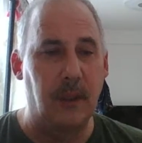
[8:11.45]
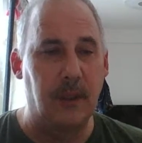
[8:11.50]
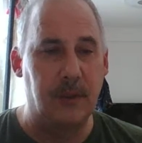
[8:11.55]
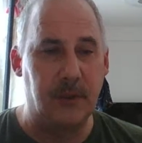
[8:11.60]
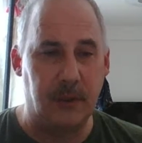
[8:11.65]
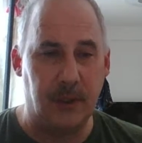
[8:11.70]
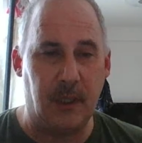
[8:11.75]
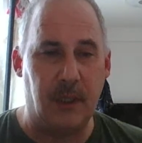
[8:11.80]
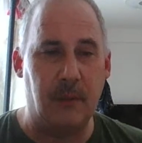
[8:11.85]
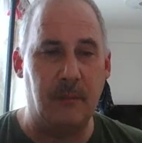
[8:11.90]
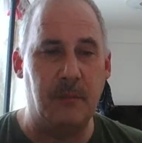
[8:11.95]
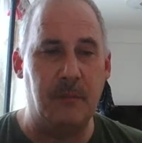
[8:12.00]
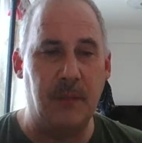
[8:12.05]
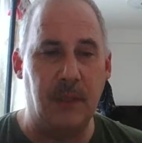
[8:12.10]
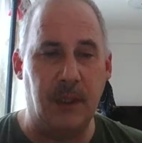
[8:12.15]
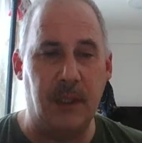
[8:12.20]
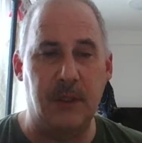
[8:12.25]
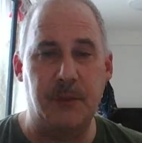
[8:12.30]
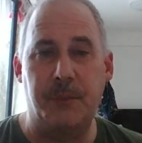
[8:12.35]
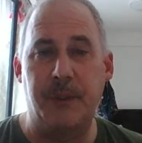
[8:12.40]
some
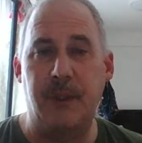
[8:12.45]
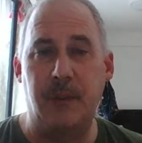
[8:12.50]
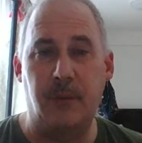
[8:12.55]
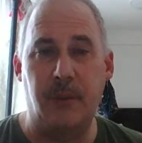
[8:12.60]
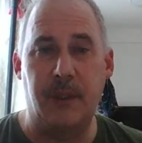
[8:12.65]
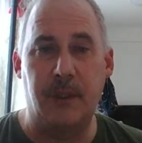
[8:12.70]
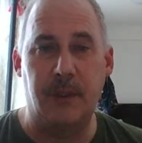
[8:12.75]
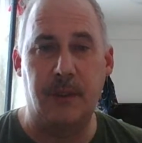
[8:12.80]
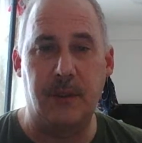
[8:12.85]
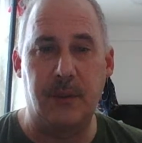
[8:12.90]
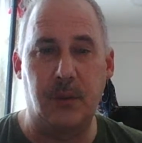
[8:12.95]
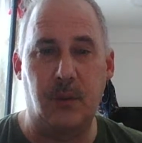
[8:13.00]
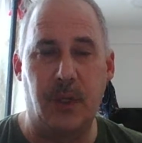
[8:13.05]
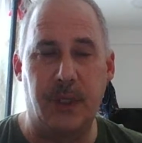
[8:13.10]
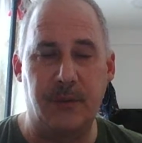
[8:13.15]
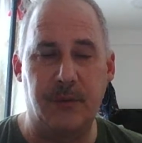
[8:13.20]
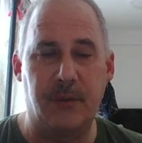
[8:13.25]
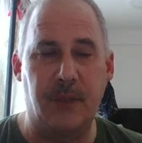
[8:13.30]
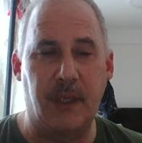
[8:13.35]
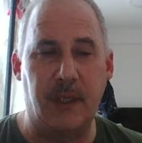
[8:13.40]
lesbian readers,
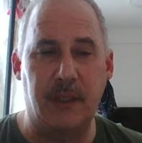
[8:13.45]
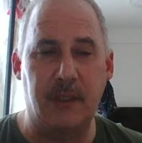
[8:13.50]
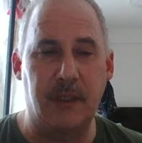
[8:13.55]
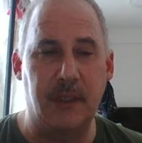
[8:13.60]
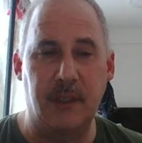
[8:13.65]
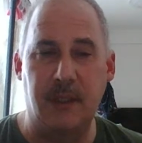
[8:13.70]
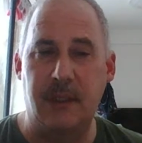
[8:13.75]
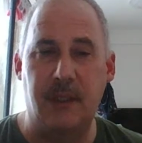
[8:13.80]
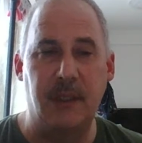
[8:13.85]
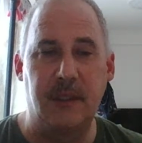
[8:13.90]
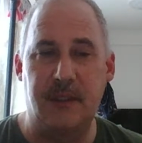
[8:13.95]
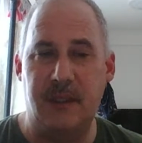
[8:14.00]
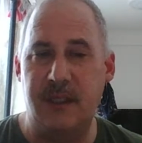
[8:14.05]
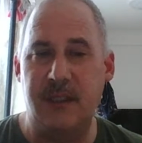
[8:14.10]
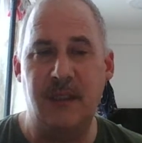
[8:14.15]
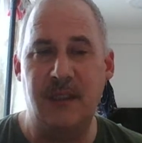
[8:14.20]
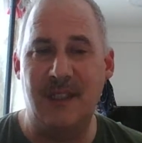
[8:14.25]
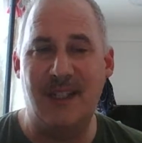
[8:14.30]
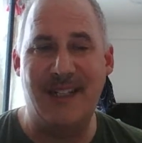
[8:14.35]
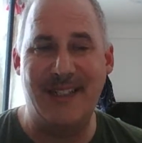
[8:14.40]
quite frankly,
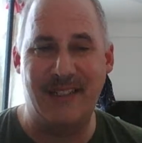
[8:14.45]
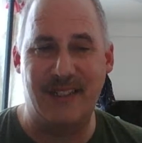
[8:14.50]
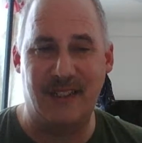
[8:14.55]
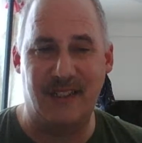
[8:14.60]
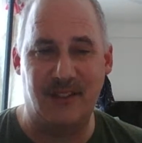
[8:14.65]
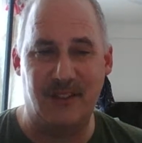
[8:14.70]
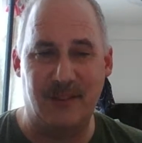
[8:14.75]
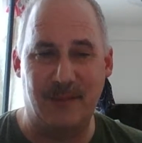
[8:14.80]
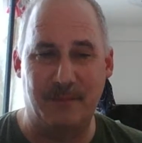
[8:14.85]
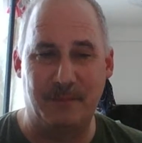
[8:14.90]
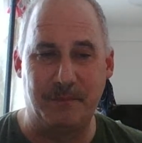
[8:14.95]
didn't like it.